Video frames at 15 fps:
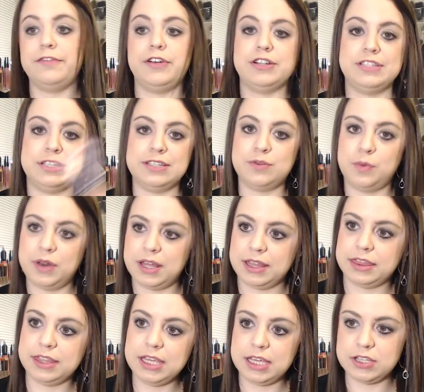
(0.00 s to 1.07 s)
versus what I
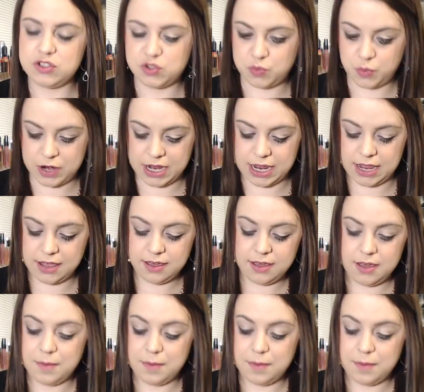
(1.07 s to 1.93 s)
think is 20.